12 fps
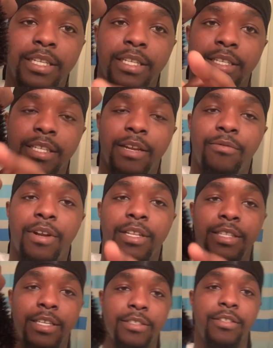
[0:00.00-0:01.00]
That right there
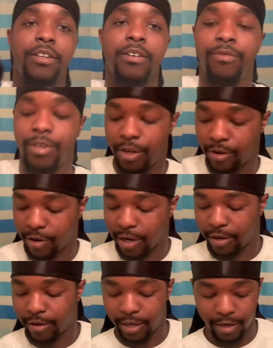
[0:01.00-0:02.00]
is good for your
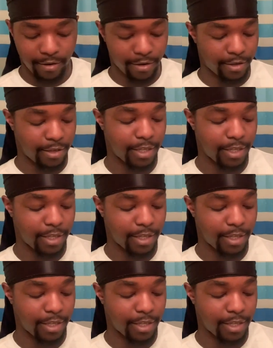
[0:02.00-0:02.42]
crown area.